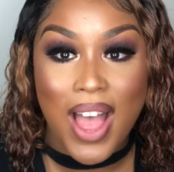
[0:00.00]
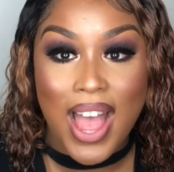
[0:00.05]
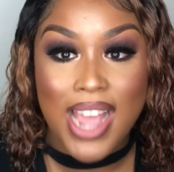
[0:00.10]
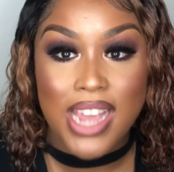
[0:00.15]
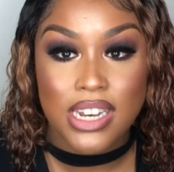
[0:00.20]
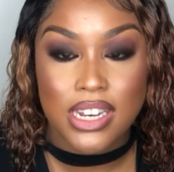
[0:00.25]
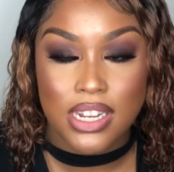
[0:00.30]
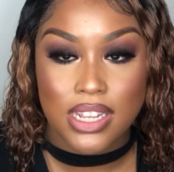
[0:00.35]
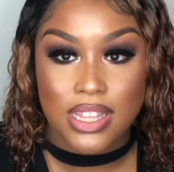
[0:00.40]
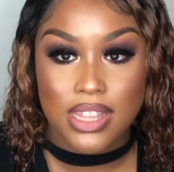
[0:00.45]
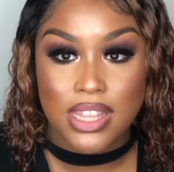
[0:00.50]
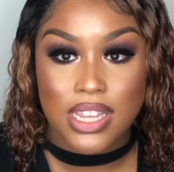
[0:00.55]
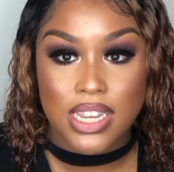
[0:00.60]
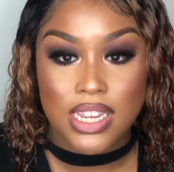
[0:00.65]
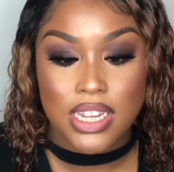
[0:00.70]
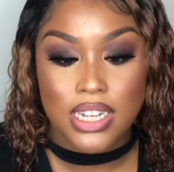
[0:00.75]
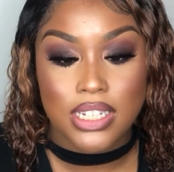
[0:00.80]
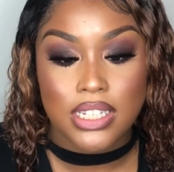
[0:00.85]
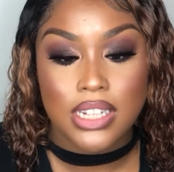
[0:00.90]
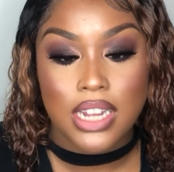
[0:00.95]
I did
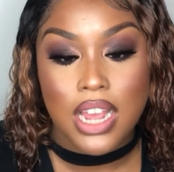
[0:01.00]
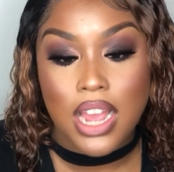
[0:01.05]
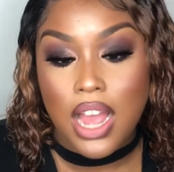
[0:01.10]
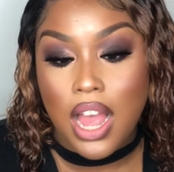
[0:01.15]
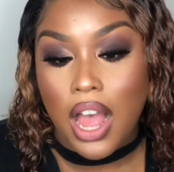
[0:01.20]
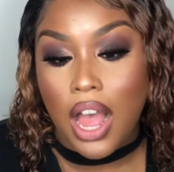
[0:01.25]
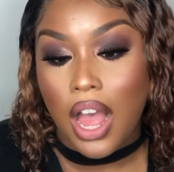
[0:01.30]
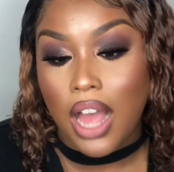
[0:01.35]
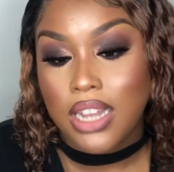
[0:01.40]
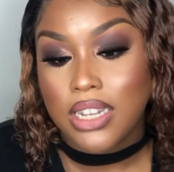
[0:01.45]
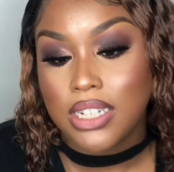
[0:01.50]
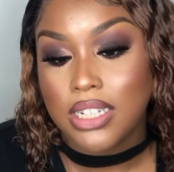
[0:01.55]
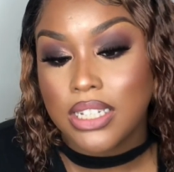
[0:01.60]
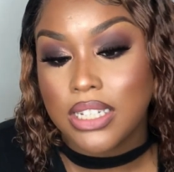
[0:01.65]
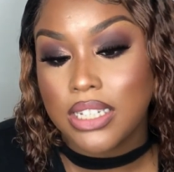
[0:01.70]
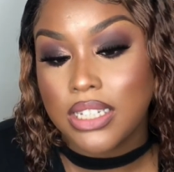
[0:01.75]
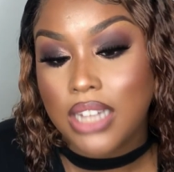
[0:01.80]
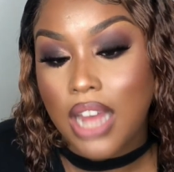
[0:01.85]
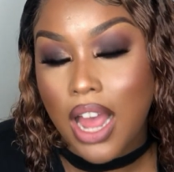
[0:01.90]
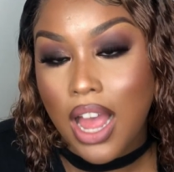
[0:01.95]
this
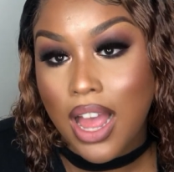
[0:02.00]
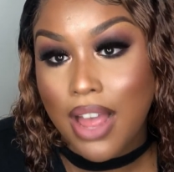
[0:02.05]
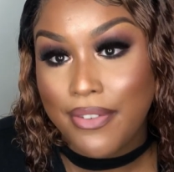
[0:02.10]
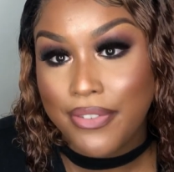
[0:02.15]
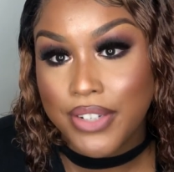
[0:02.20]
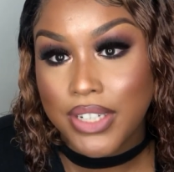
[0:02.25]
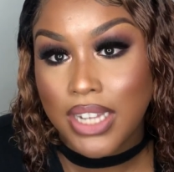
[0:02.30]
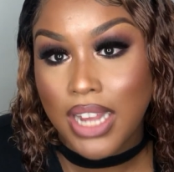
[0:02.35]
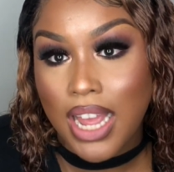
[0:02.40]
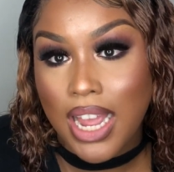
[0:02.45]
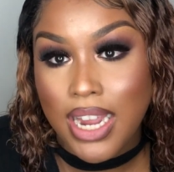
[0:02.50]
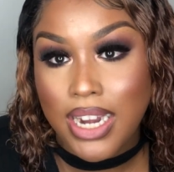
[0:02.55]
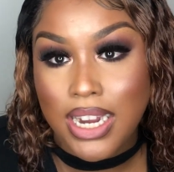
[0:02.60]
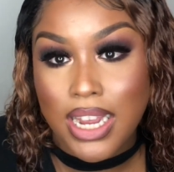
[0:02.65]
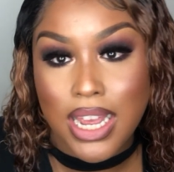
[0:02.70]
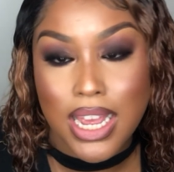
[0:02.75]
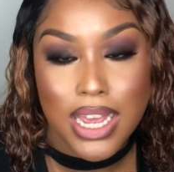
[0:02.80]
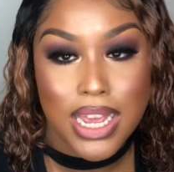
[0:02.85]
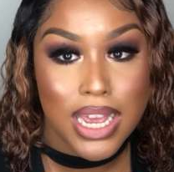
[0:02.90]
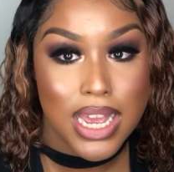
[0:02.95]
soft kind
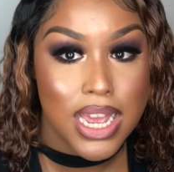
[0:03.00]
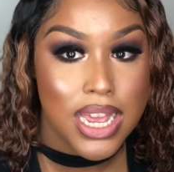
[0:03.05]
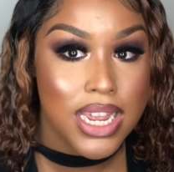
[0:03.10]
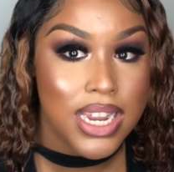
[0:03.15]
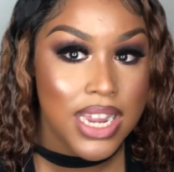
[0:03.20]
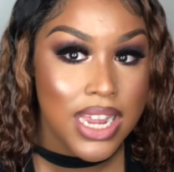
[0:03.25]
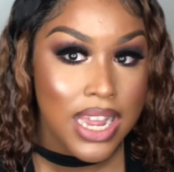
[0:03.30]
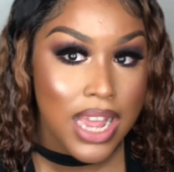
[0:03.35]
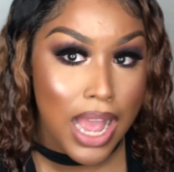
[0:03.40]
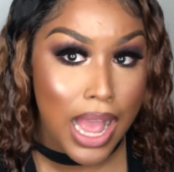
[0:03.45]
of